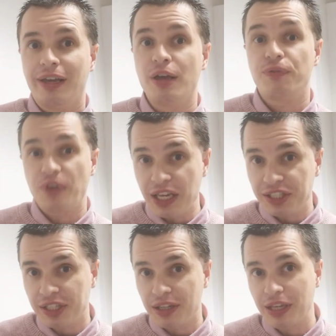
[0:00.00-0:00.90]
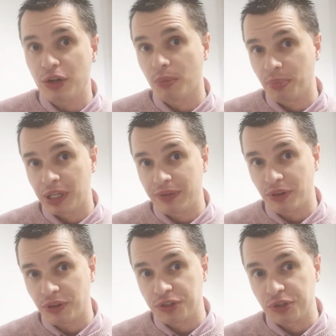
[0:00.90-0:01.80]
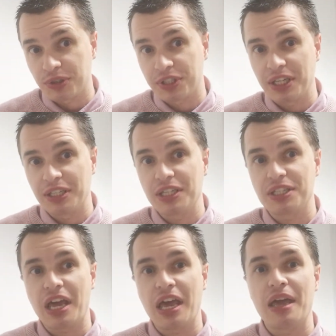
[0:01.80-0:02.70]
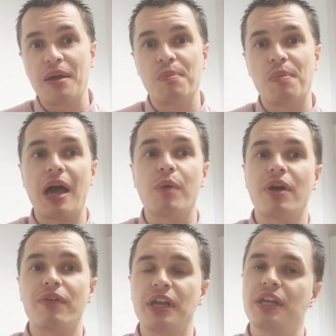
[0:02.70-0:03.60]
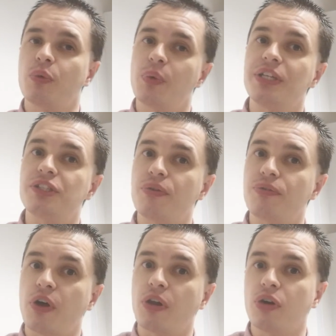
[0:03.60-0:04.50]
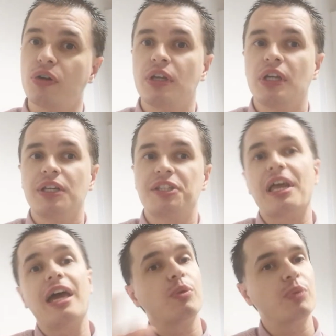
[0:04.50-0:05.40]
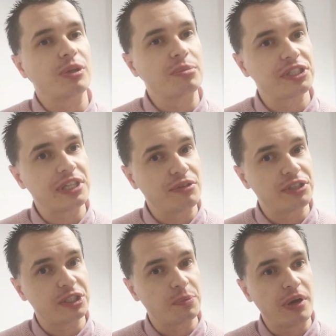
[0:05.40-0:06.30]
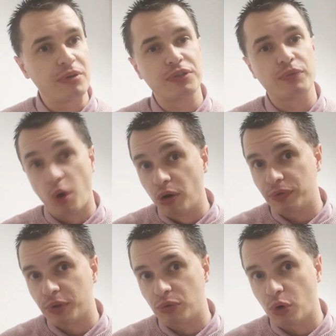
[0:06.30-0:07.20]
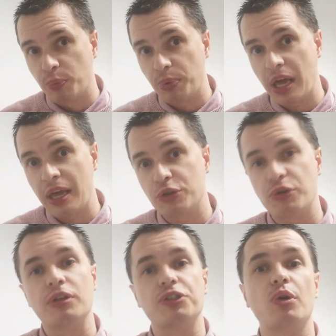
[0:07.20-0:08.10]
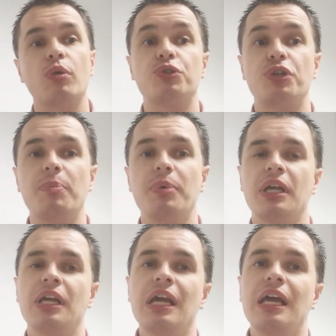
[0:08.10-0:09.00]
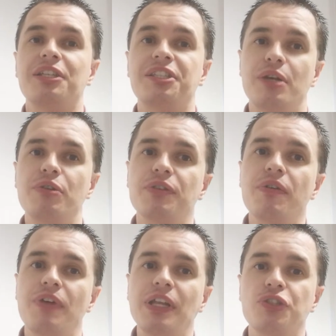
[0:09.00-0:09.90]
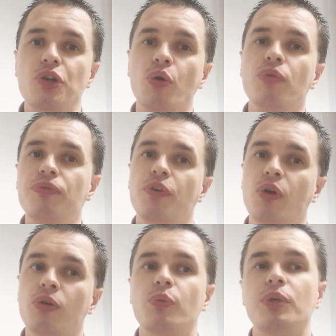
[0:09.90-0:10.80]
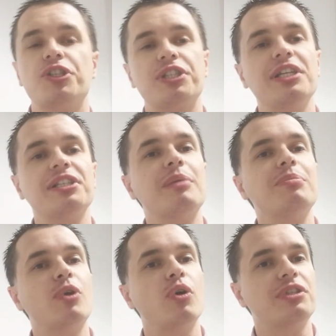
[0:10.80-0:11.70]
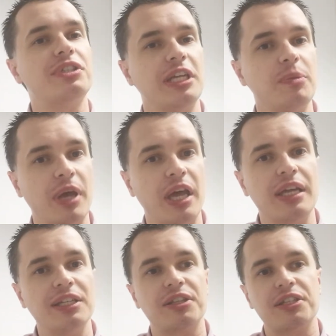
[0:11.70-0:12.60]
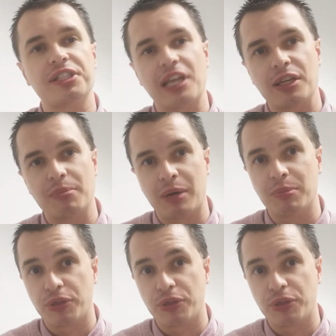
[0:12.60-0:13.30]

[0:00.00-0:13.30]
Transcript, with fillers: At first, they don't believe that they've succeeded. Um, however, in the weeks that follow, starting with the mysterious disappearance of one of the group uh, during a school trip, a series of events unfold which sees them go deeper into the Slender Man